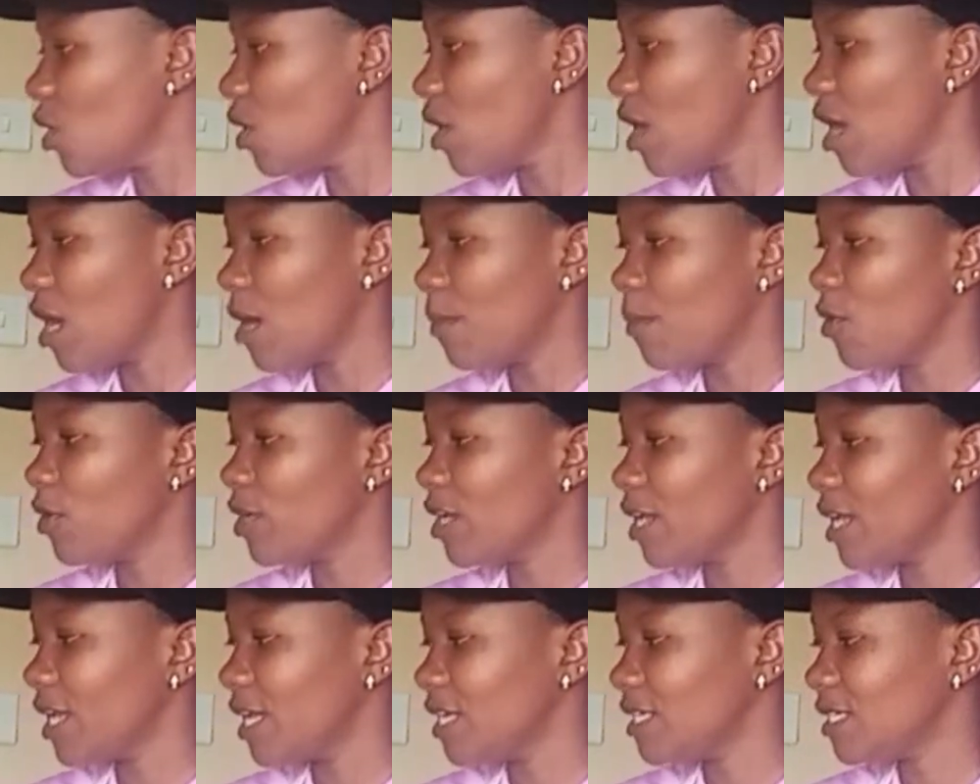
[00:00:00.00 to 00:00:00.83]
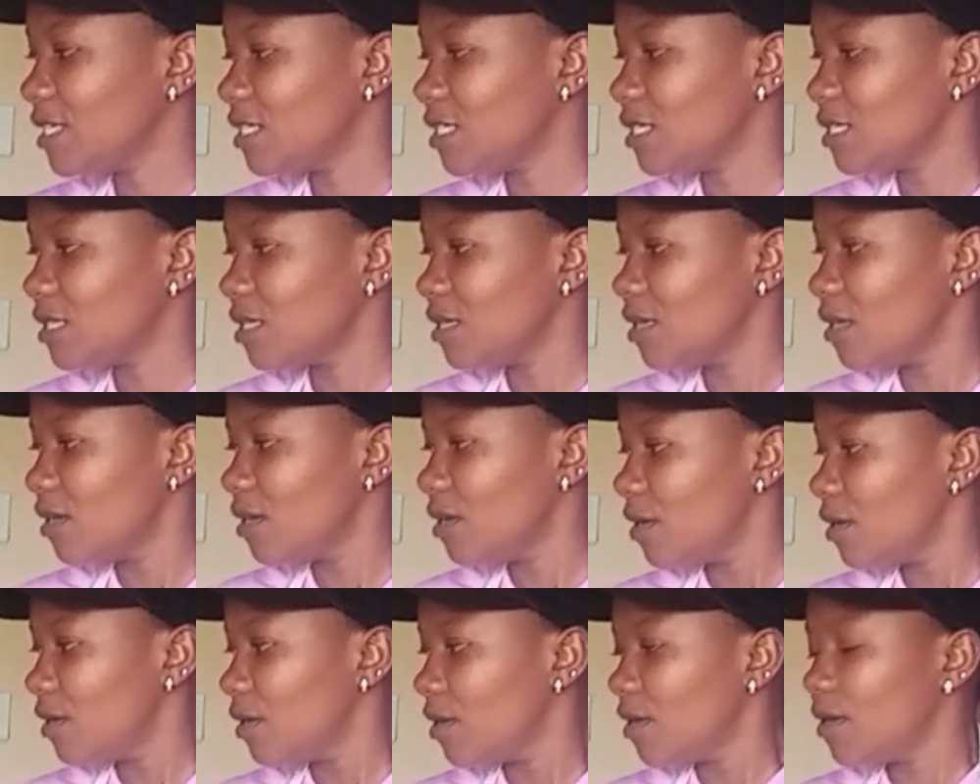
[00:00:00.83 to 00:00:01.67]
I'm gonna let it
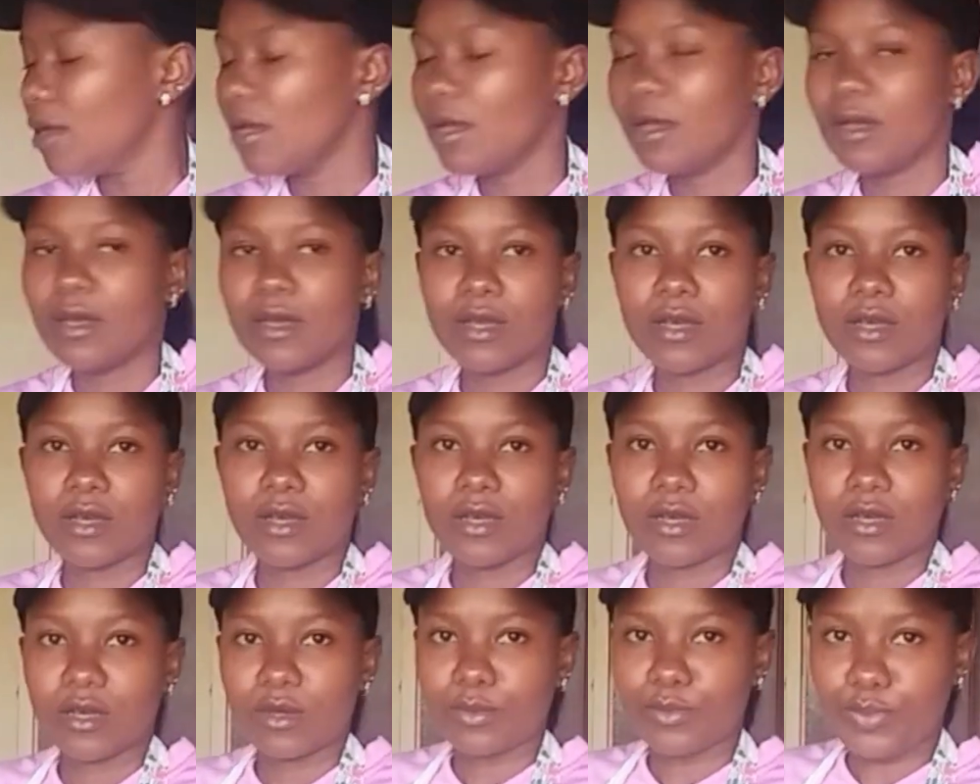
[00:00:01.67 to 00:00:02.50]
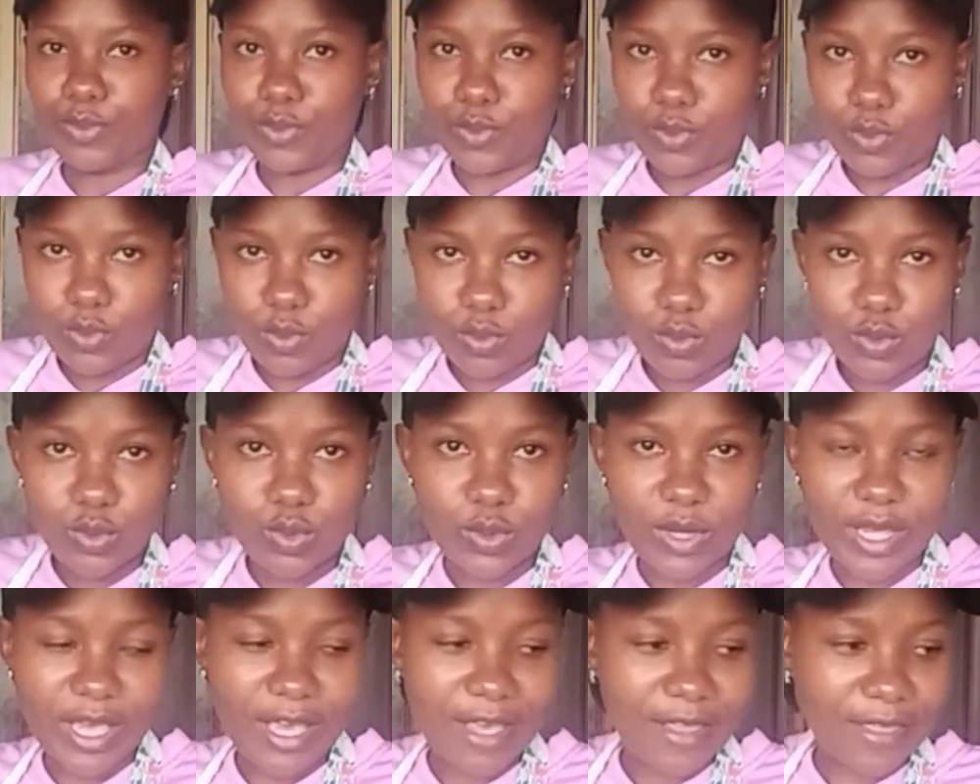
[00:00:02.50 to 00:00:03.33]
brew
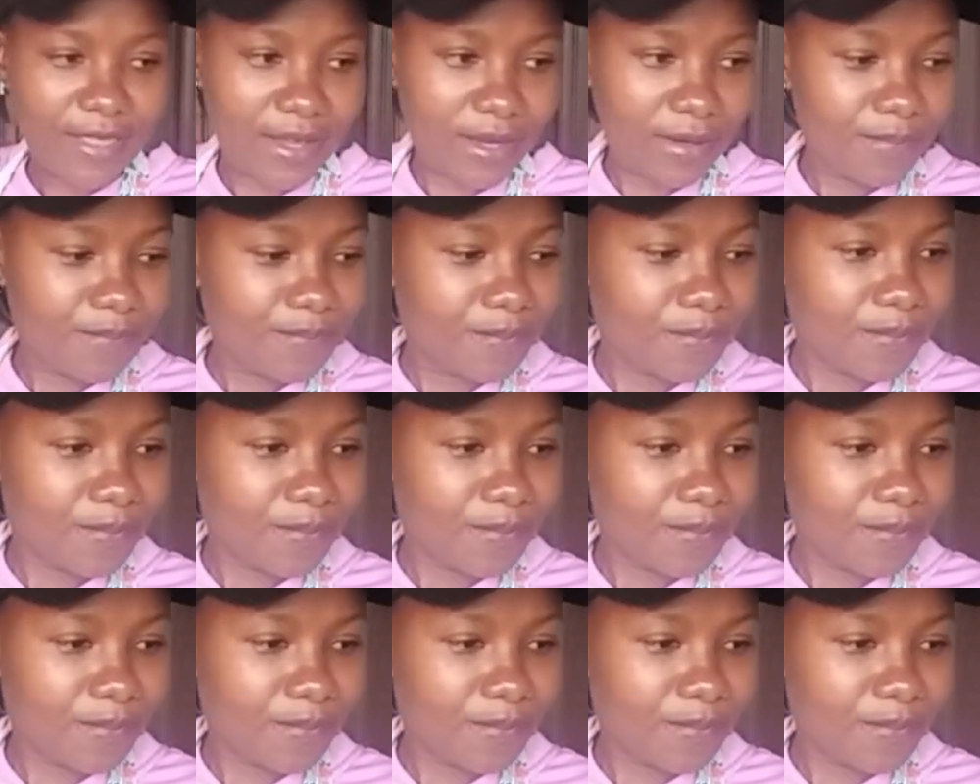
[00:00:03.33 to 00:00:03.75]
together.